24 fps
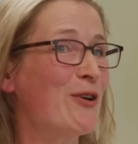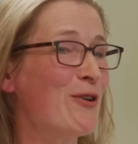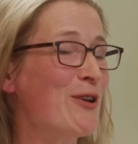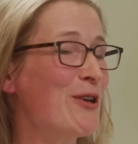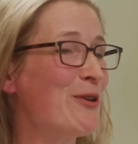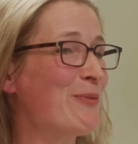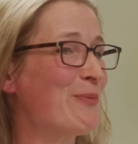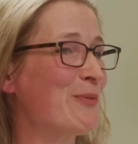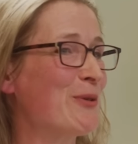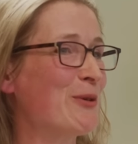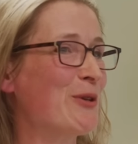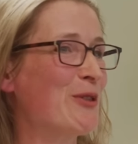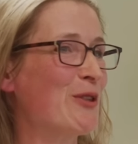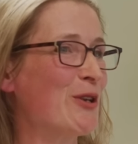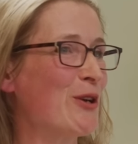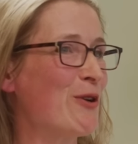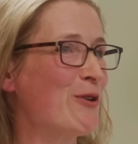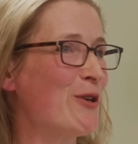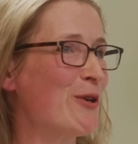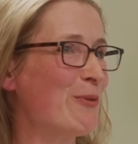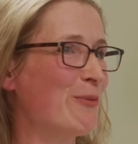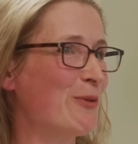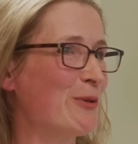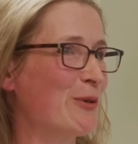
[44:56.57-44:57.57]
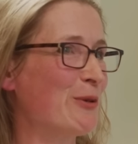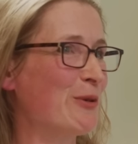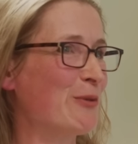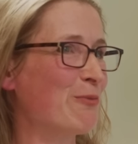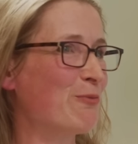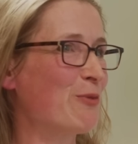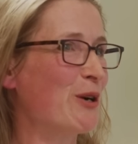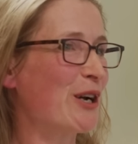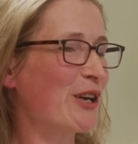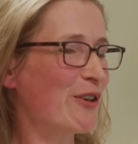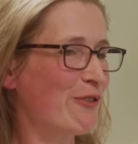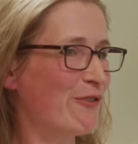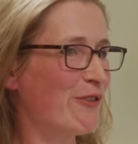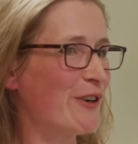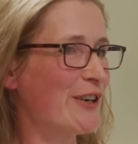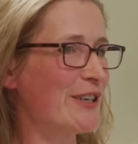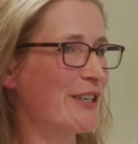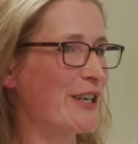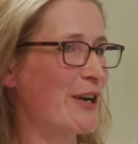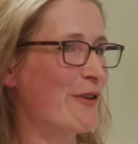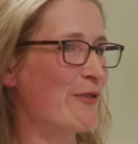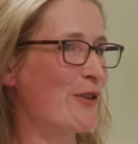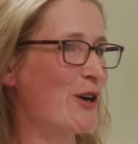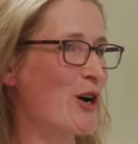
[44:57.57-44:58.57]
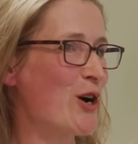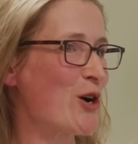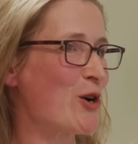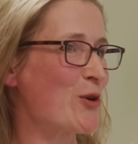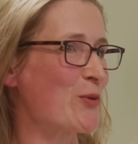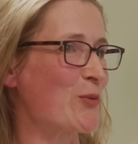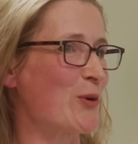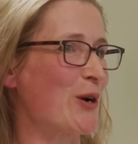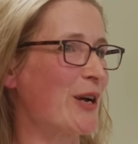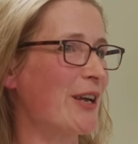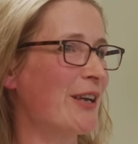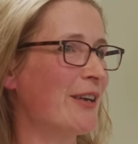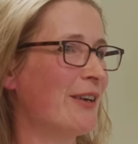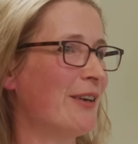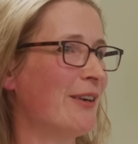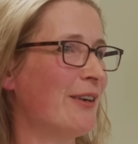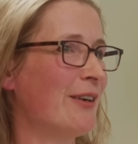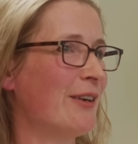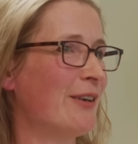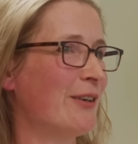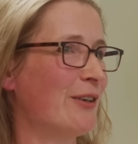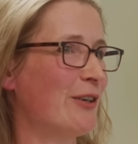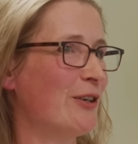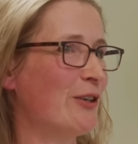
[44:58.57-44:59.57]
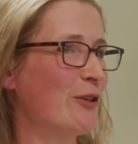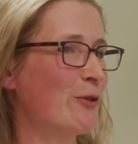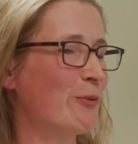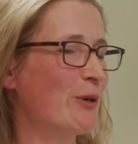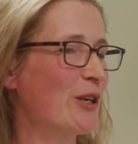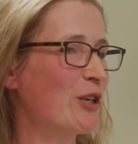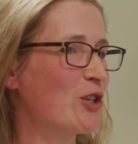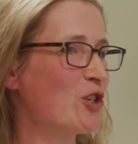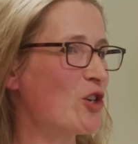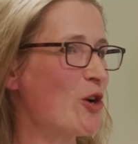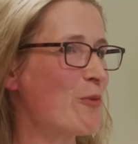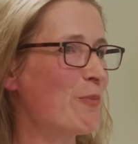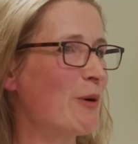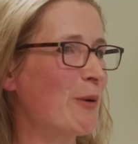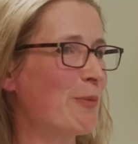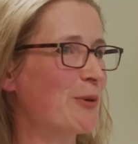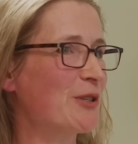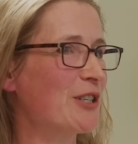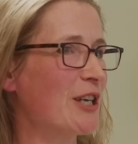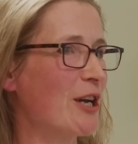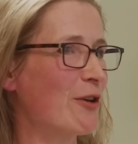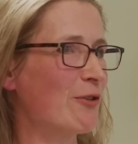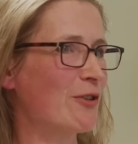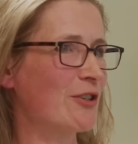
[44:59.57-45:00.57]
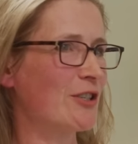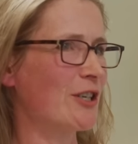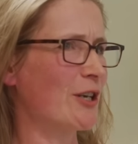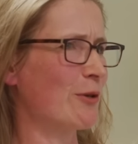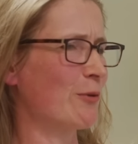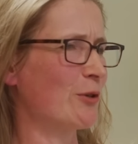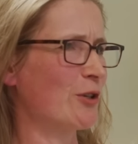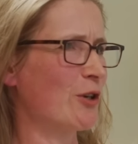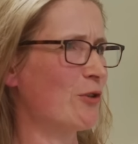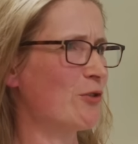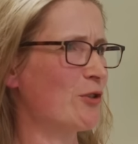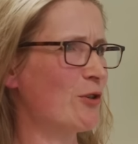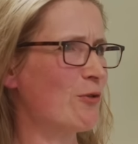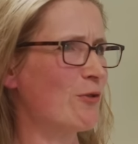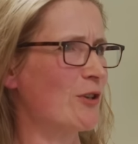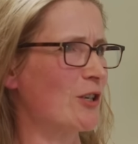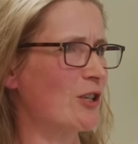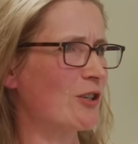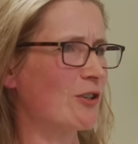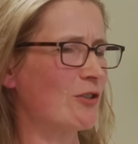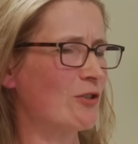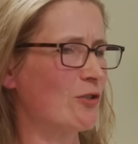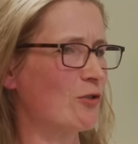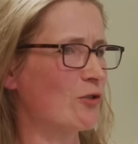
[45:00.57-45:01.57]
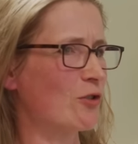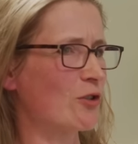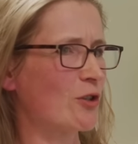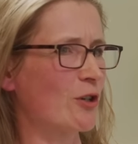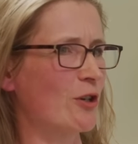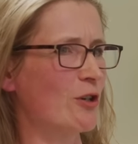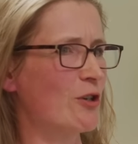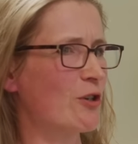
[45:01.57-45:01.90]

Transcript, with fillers: the only, the only, we're going to find out the hard way. You know, we can jump up and down and say, well, don't do this because you're just